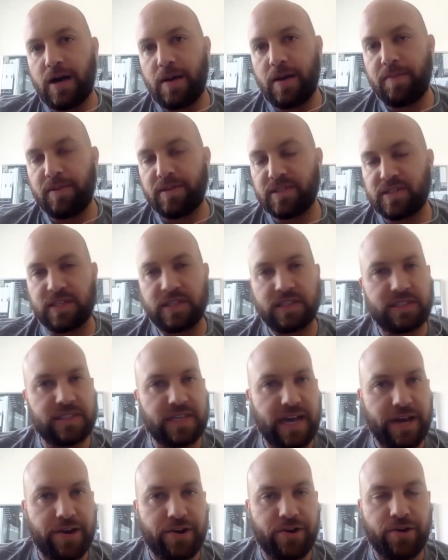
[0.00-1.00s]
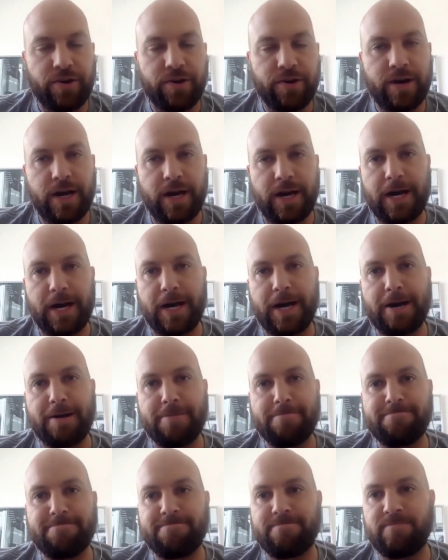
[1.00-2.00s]
Business Insider,
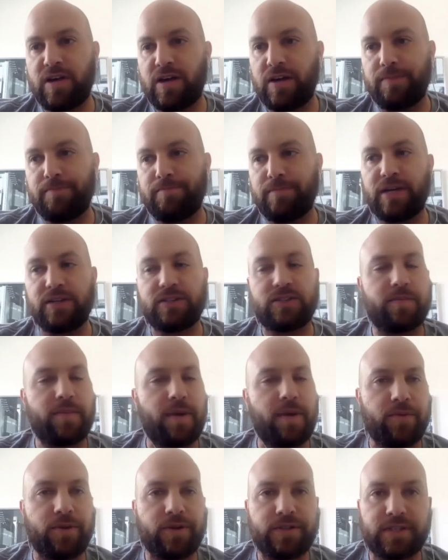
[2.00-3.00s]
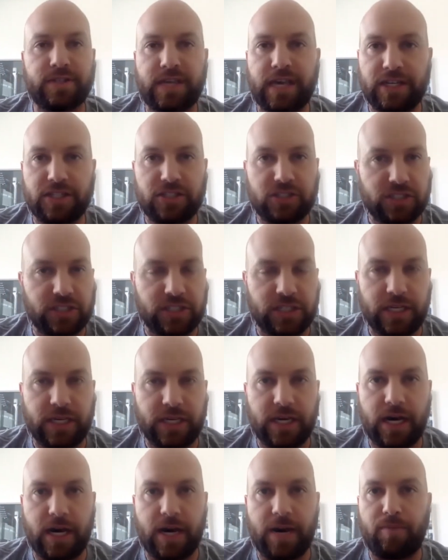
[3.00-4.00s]
Miles to Memories occasionally,
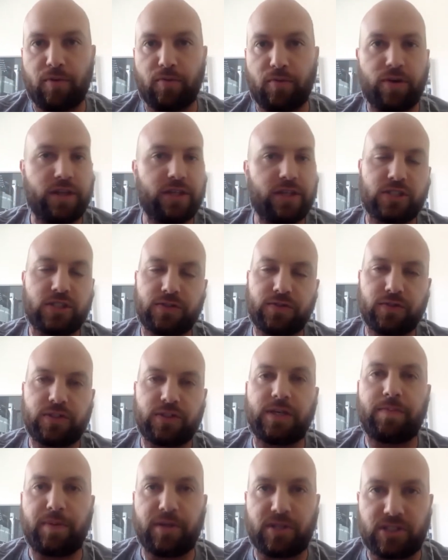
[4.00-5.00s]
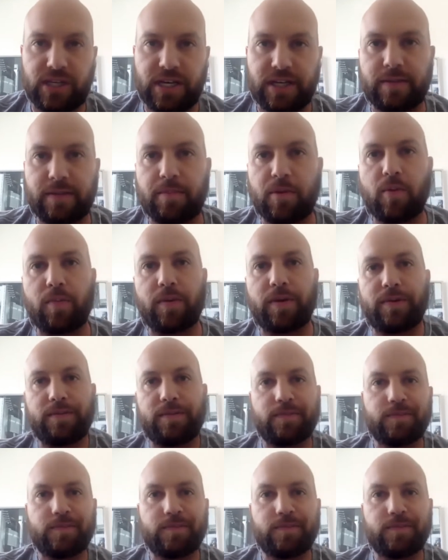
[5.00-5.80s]
but really just for TPG at the moment.